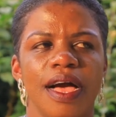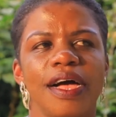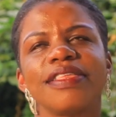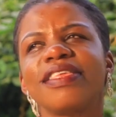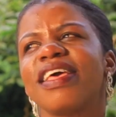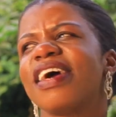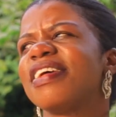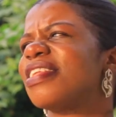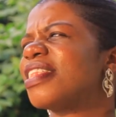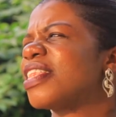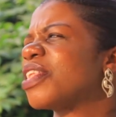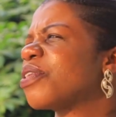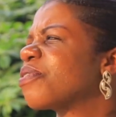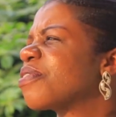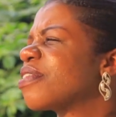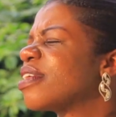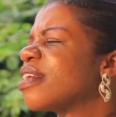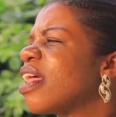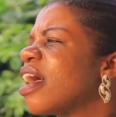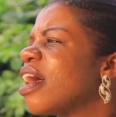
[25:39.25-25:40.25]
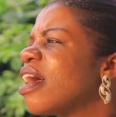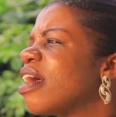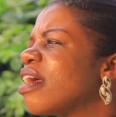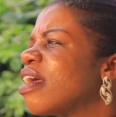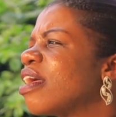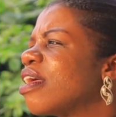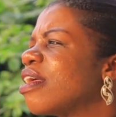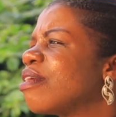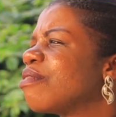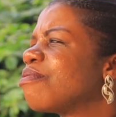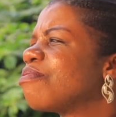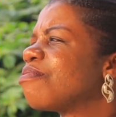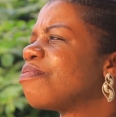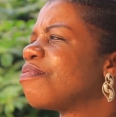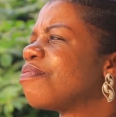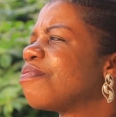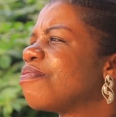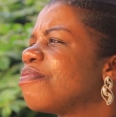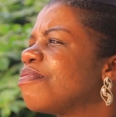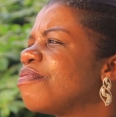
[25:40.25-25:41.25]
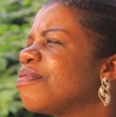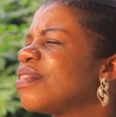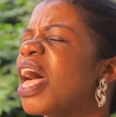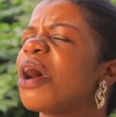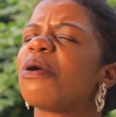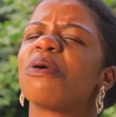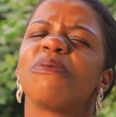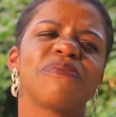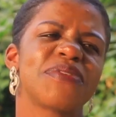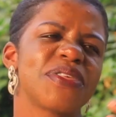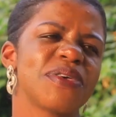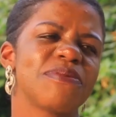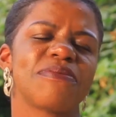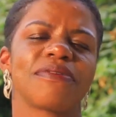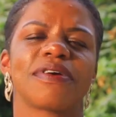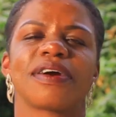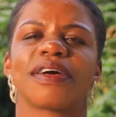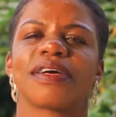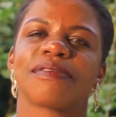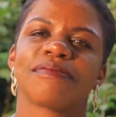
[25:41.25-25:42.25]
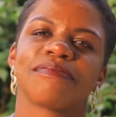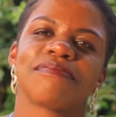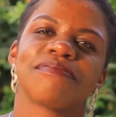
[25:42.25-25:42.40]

Hajyanditse gukira. Nago mbyibuka.